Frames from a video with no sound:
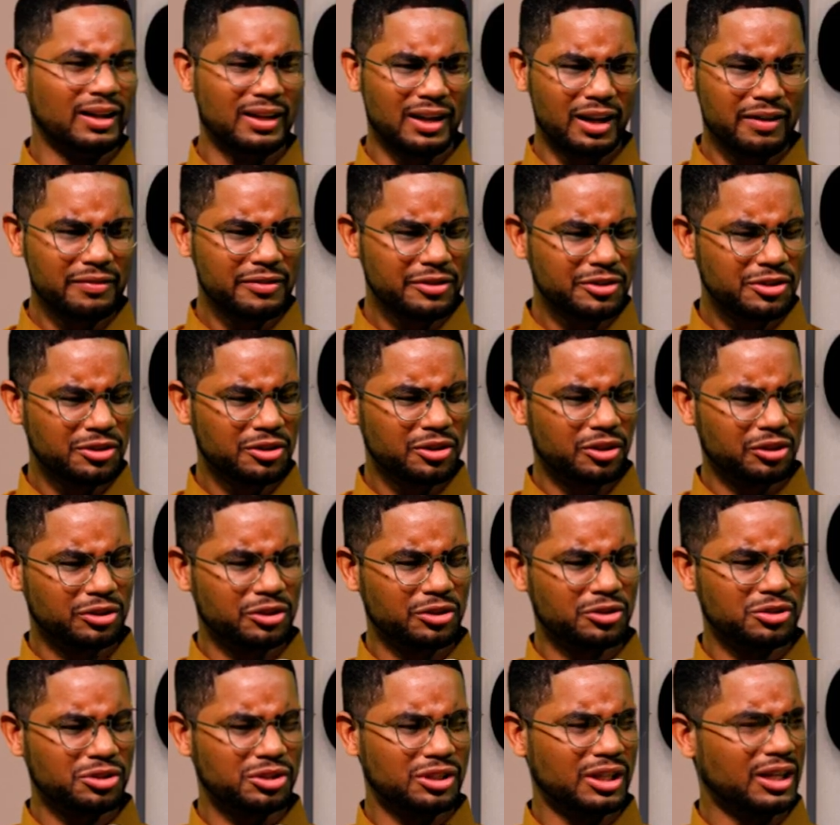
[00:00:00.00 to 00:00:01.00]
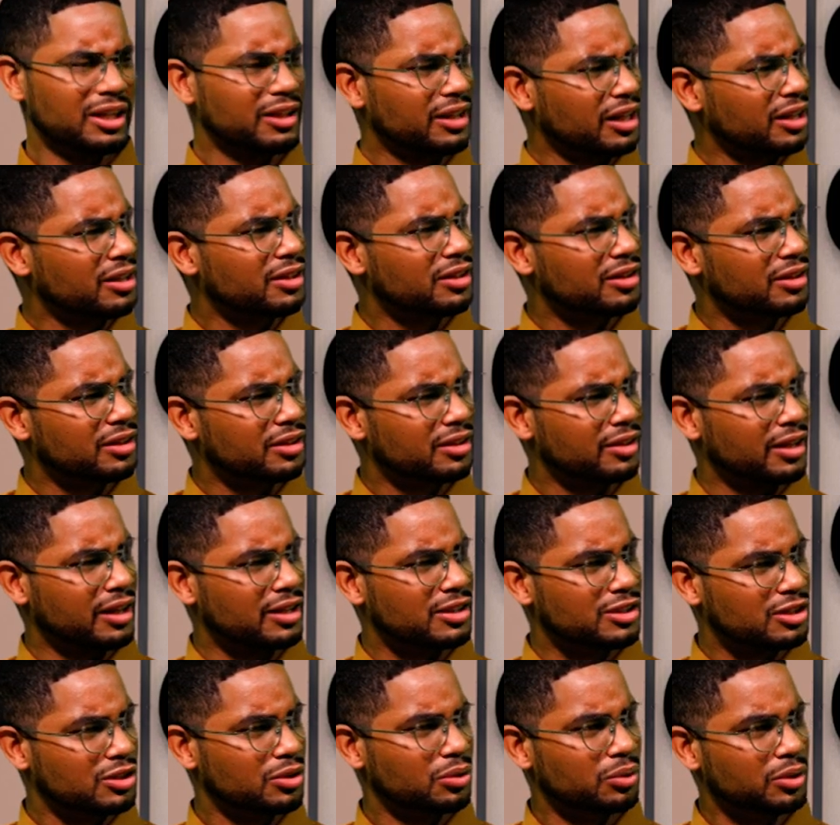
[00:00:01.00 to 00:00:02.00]
I love that you got to share that
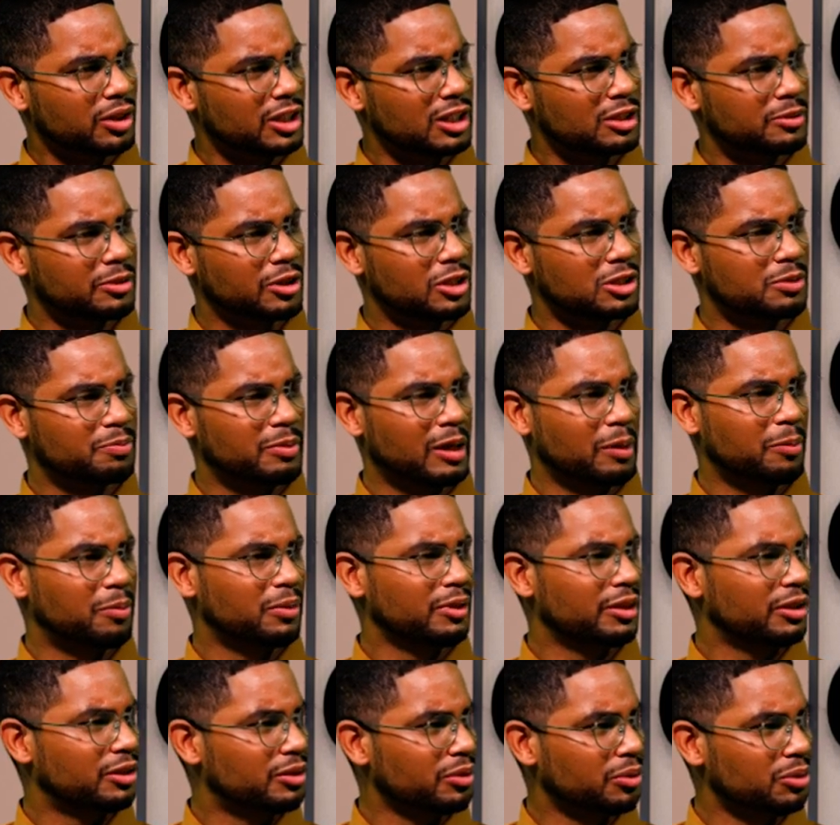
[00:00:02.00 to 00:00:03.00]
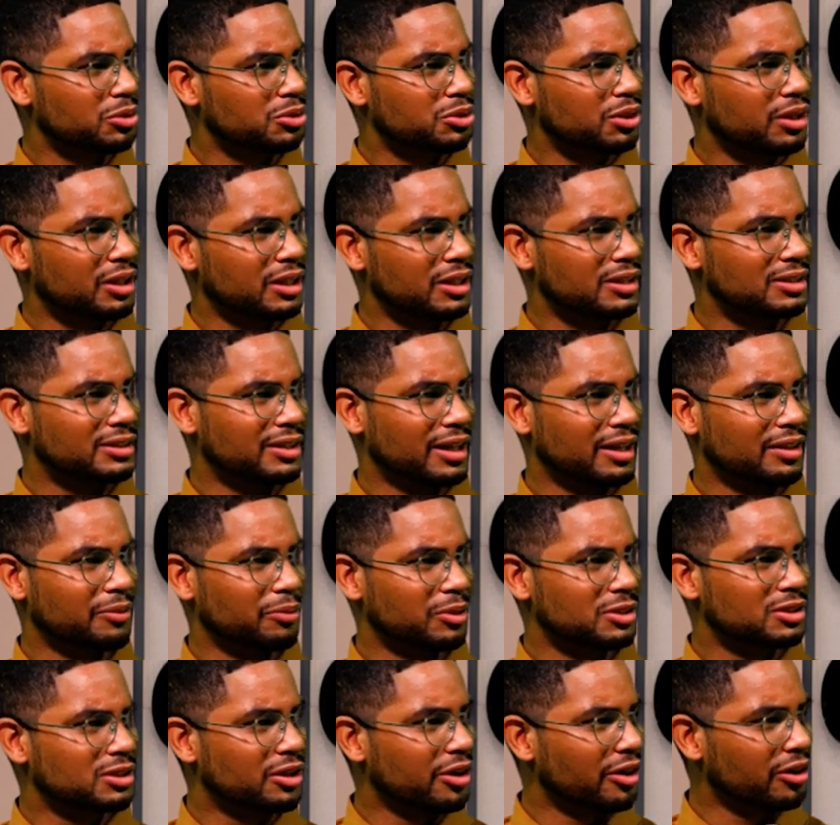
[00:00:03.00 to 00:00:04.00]
stories, because people need to also understand
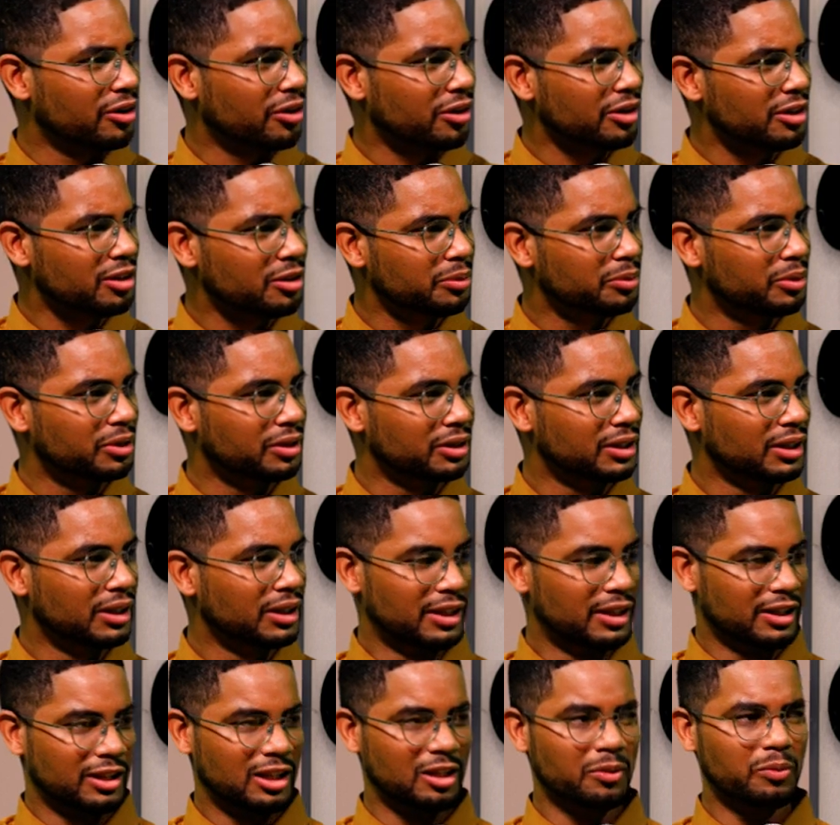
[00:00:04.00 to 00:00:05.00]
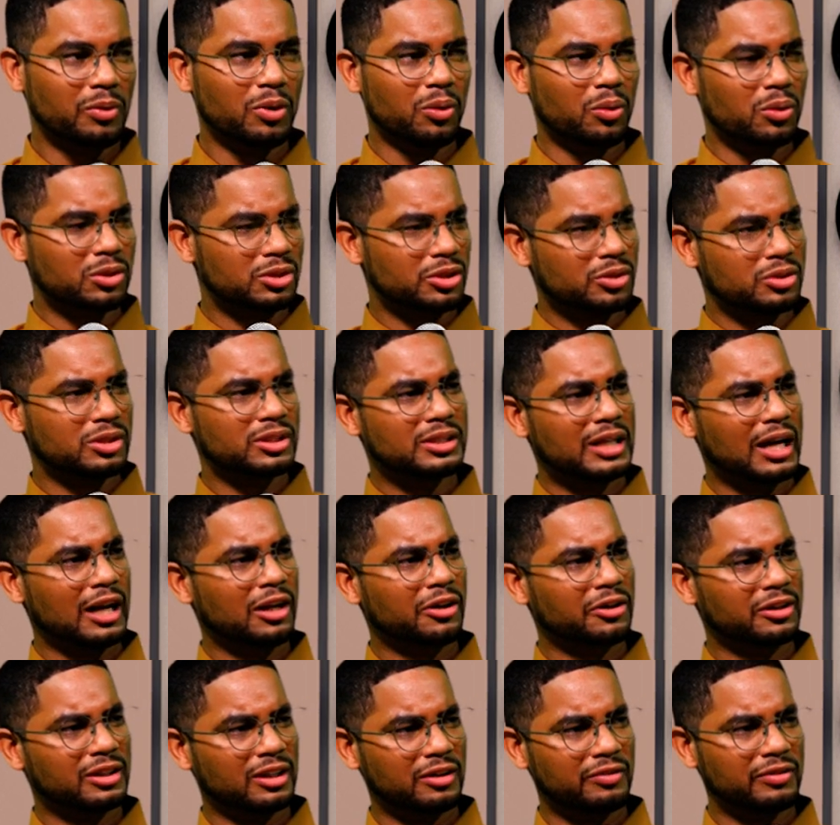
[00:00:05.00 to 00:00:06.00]
what's going on in the world. I think we're also
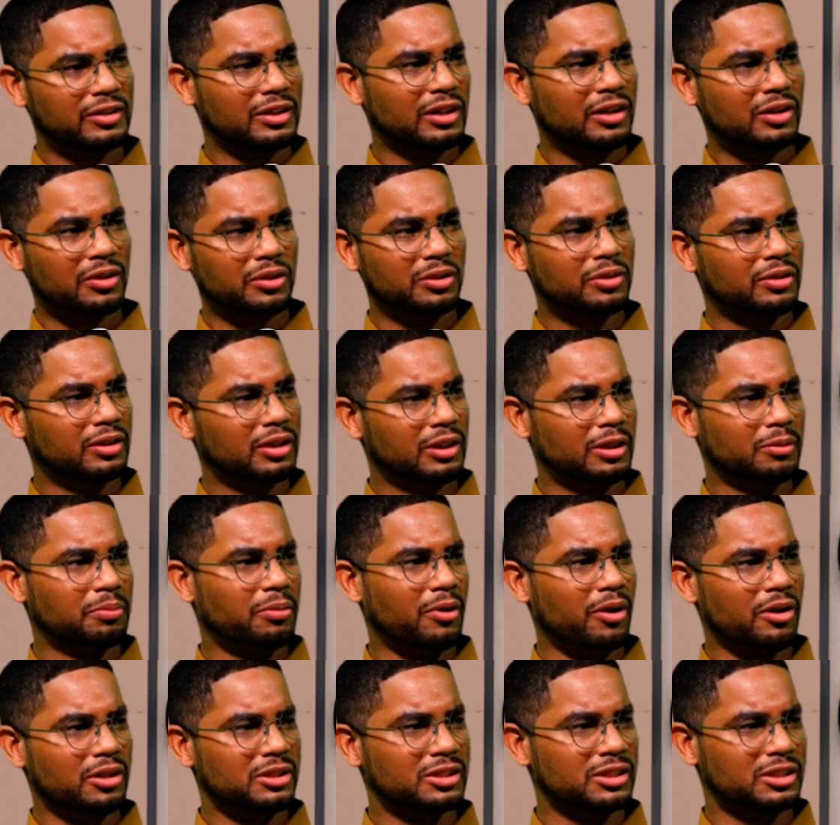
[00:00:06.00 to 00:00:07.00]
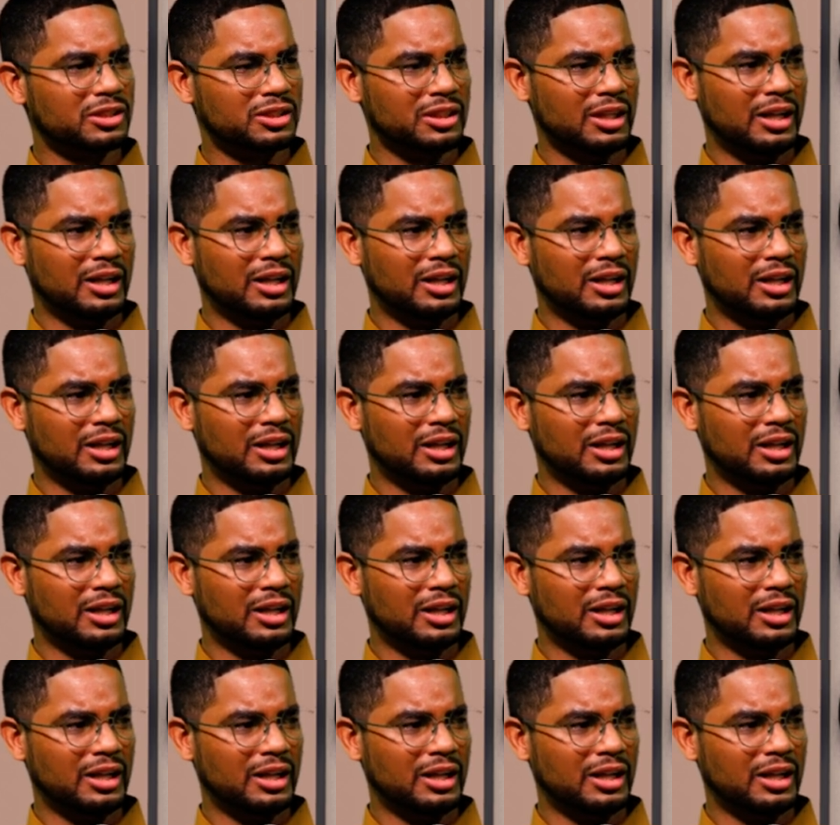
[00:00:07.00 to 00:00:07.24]
silent and live in our own little boxes.